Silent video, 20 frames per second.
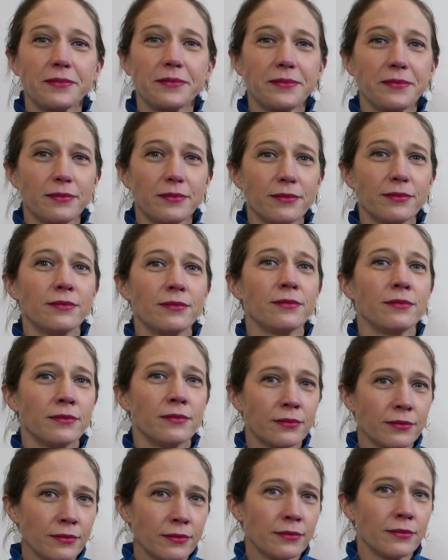
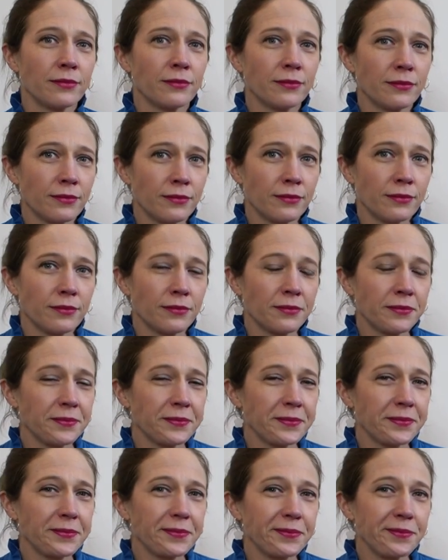
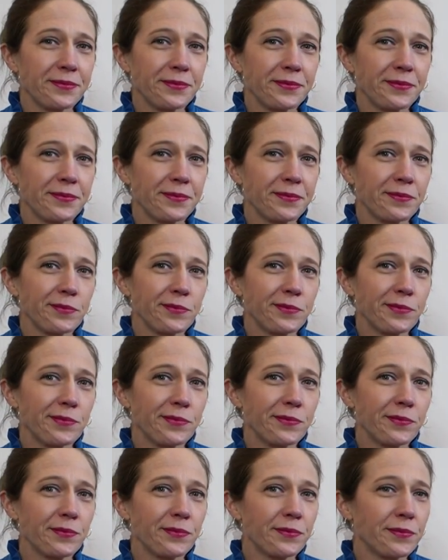
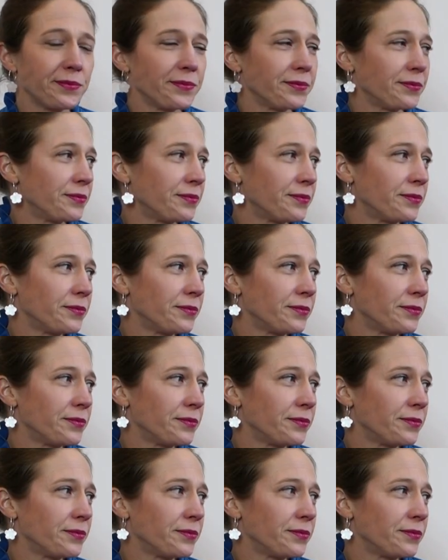[no speech]